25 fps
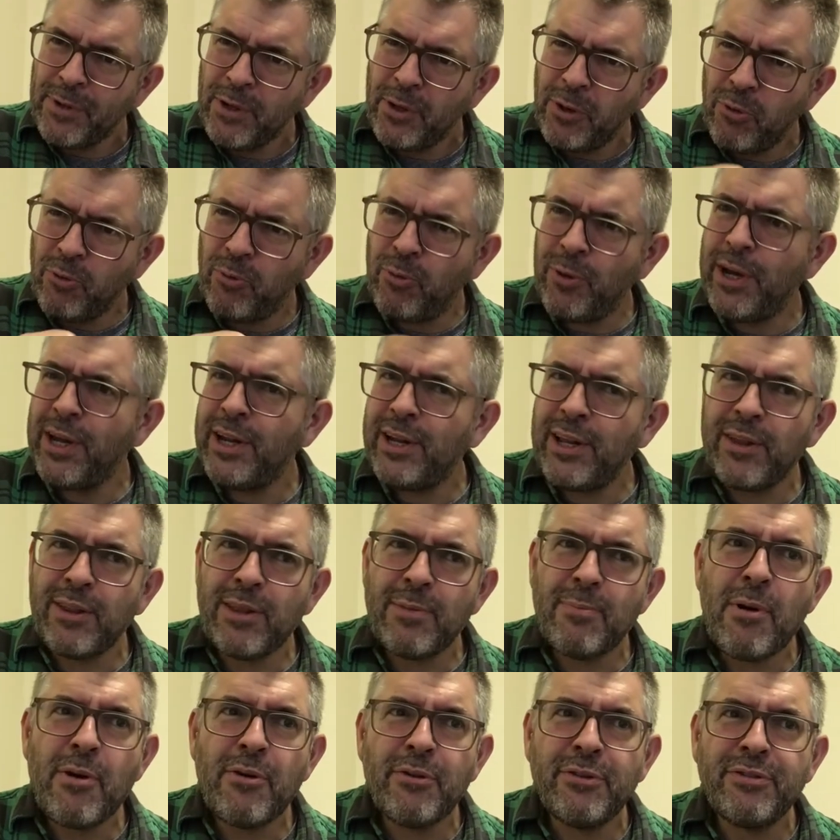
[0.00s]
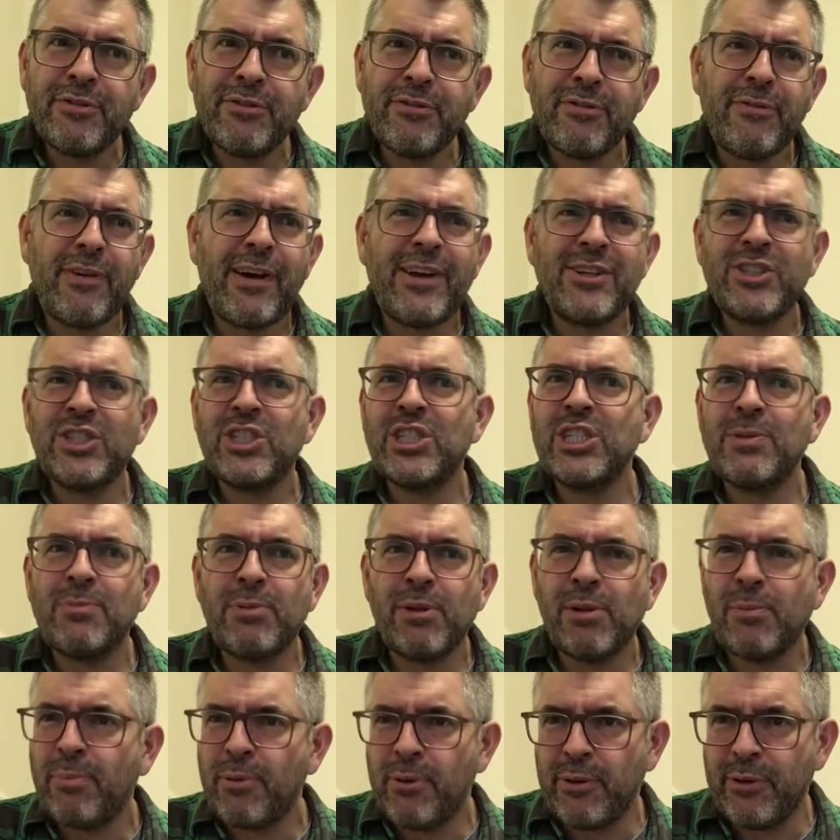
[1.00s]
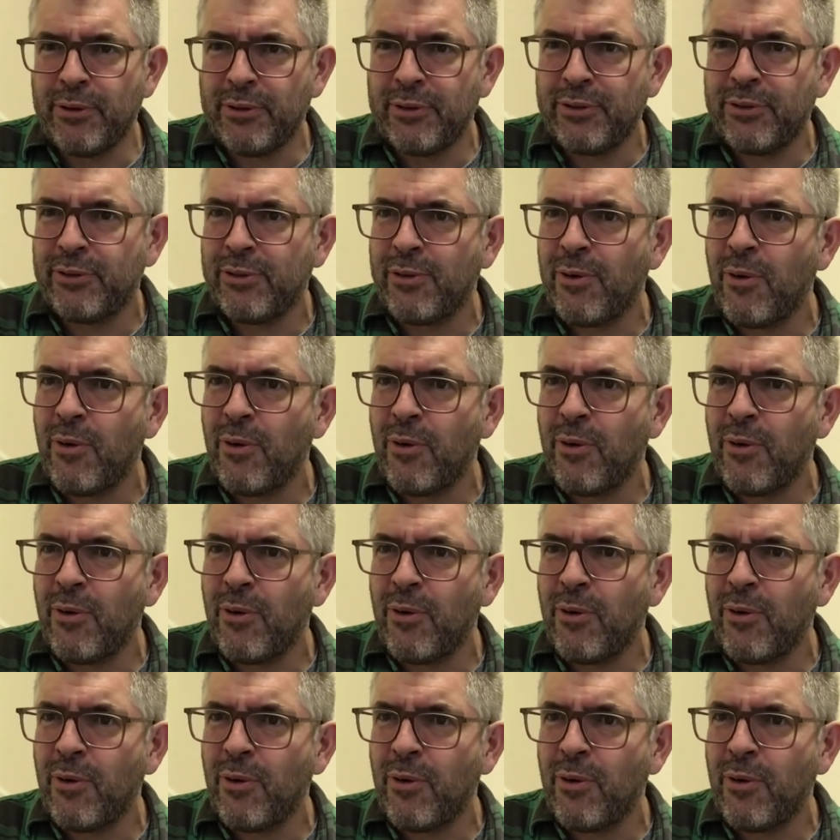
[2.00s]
reading the most fashionable books